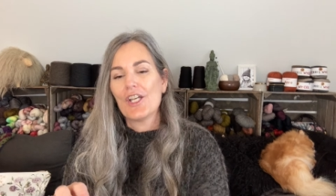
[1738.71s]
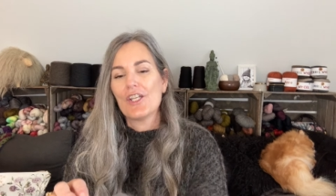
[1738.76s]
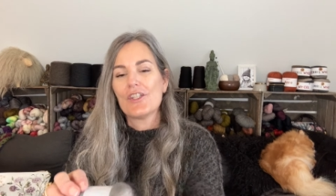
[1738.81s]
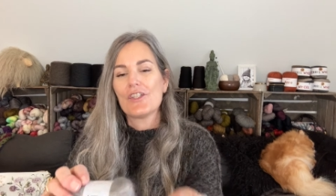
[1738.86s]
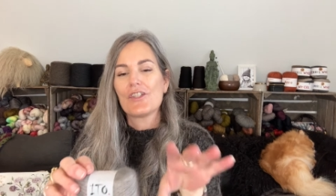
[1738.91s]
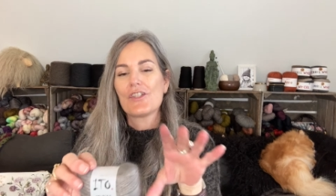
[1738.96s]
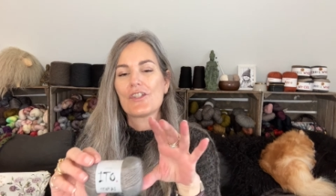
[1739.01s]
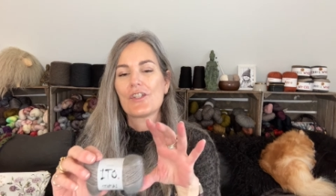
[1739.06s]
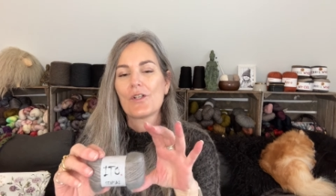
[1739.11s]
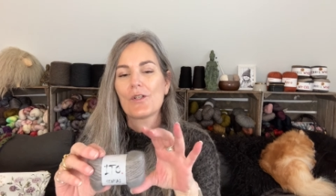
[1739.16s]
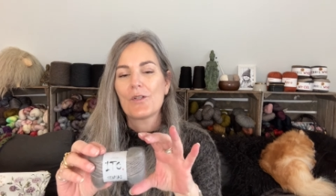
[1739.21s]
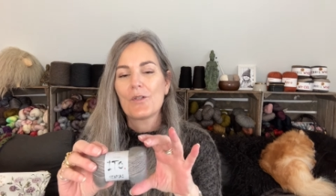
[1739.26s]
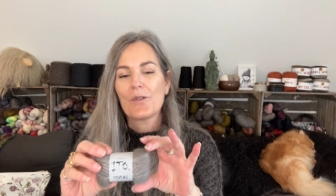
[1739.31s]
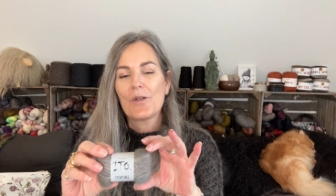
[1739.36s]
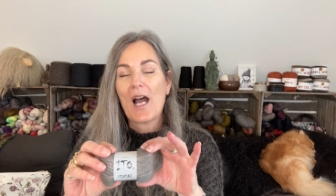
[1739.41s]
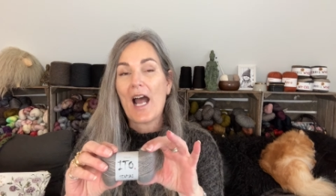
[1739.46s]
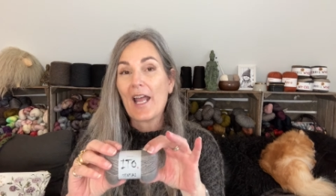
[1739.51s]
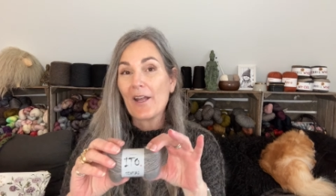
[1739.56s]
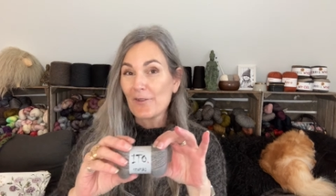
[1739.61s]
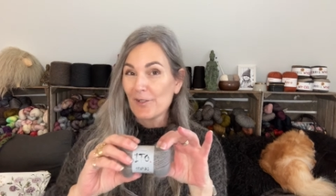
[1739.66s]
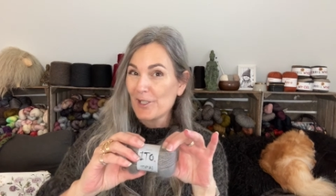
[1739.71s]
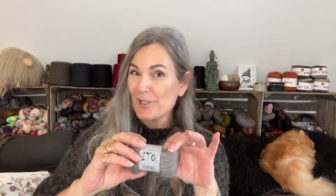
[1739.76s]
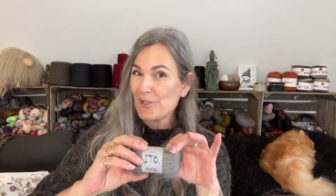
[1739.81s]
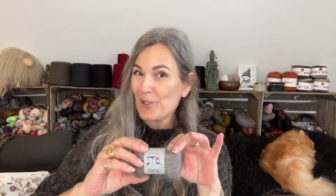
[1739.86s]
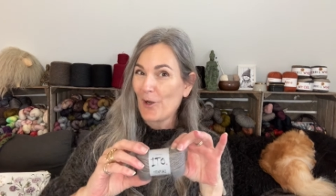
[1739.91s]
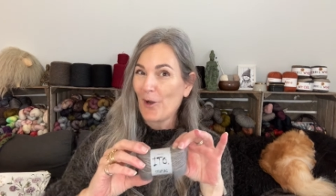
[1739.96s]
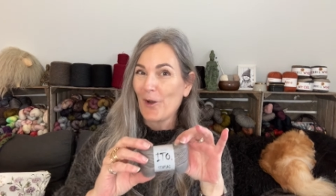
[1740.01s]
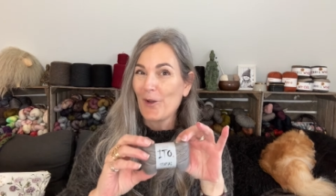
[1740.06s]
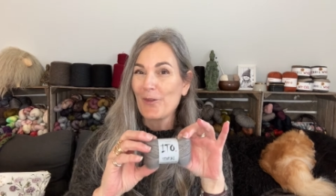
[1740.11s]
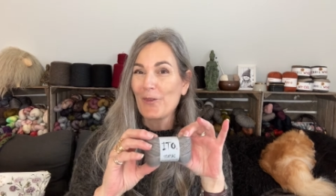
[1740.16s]
So I
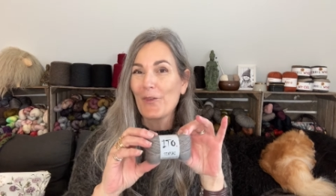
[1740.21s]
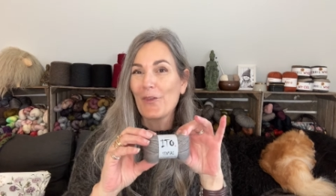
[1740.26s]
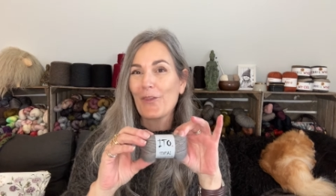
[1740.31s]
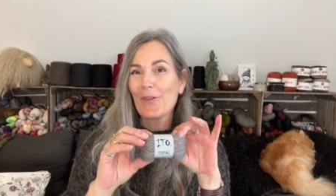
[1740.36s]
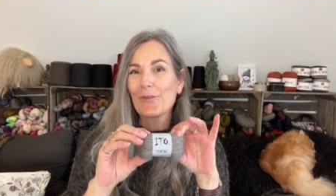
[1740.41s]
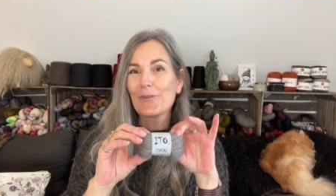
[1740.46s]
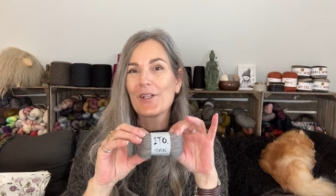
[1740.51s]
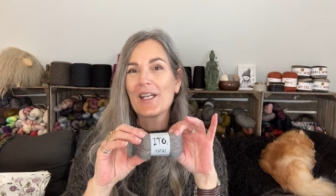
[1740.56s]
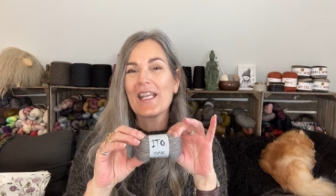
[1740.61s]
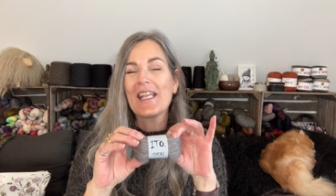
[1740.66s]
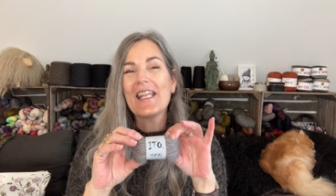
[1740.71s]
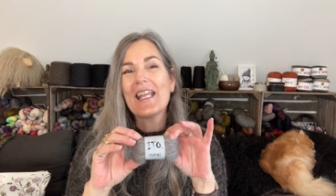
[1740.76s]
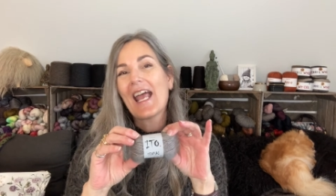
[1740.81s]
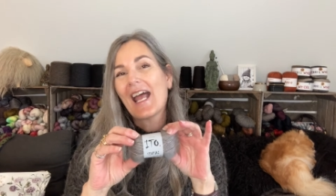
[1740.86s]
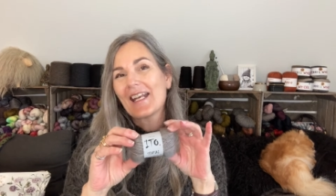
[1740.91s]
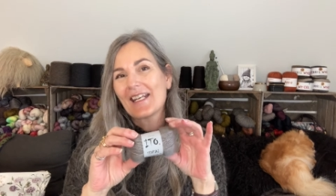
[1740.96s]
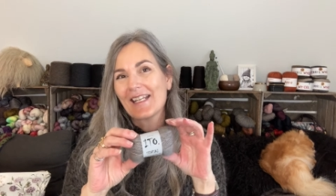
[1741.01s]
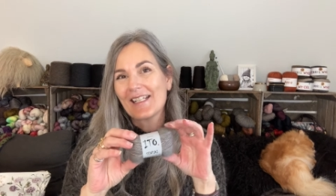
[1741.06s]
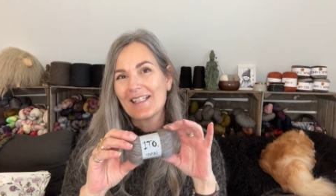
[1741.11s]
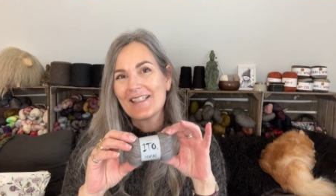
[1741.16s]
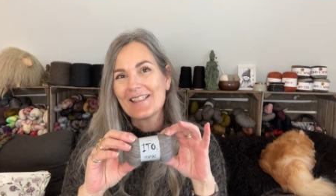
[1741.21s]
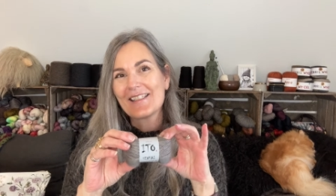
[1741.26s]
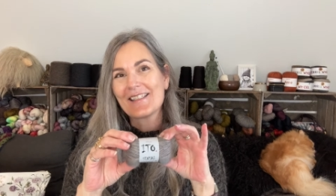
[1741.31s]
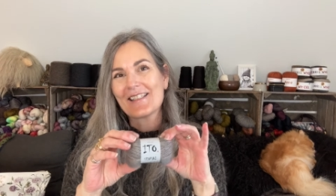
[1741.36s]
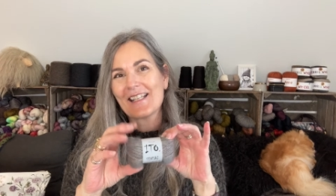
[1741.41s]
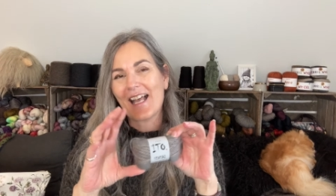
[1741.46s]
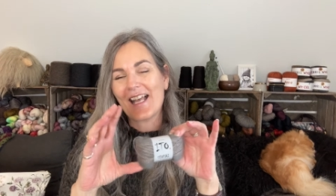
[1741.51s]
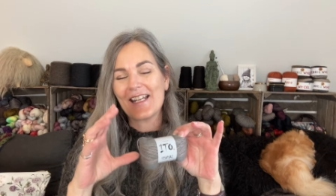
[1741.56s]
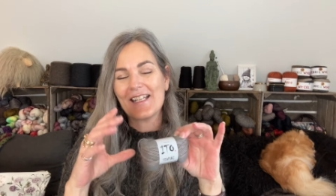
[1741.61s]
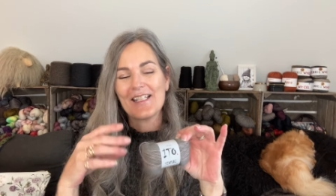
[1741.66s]
returned three and I
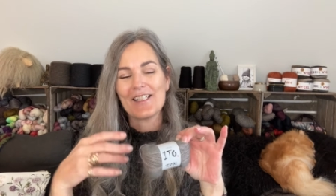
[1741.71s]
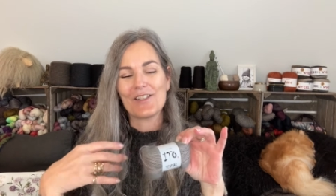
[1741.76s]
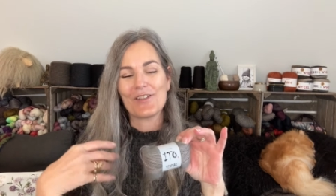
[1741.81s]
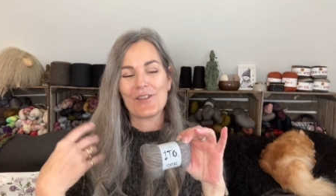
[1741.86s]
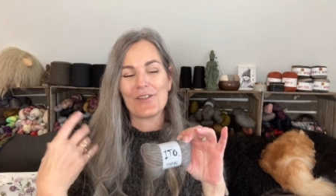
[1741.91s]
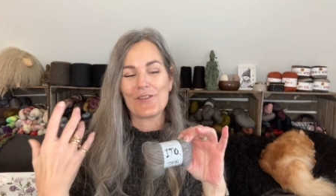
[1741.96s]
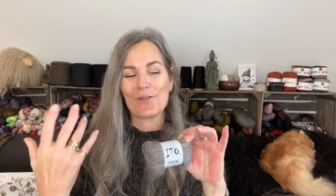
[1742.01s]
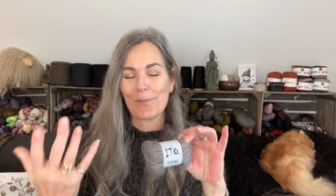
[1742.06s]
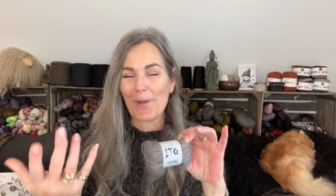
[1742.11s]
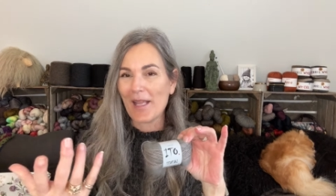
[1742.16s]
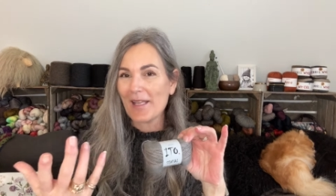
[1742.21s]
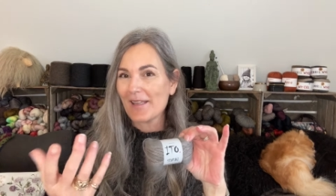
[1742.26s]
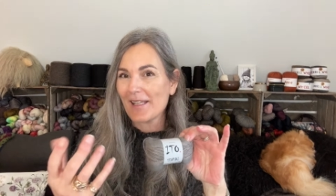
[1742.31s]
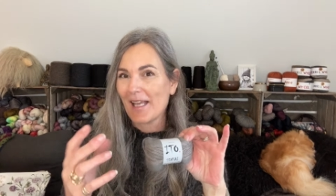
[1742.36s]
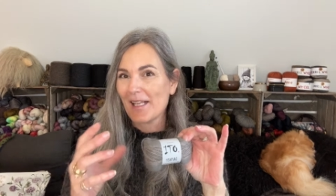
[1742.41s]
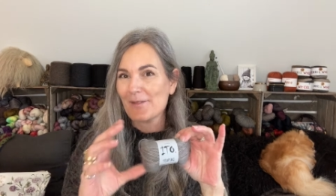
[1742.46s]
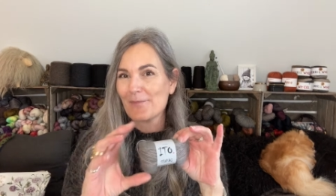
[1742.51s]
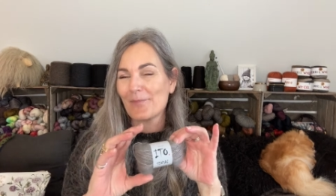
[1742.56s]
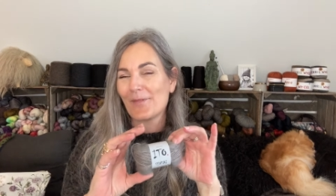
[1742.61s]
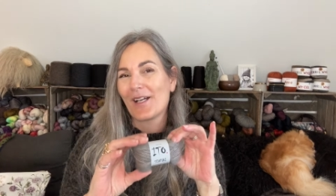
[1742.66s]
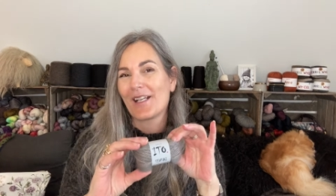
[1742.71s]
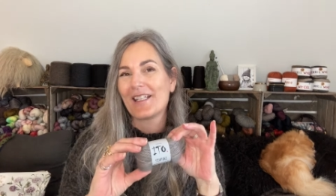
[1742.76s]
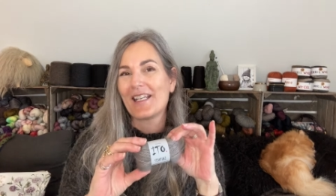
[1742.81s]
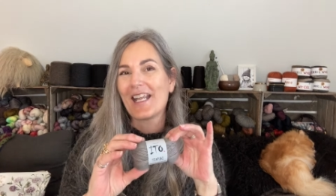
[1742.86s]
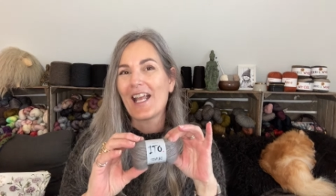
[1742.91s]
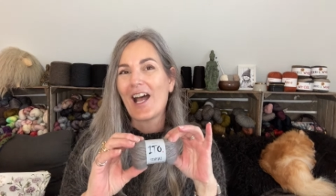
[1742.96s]
decided to spend that money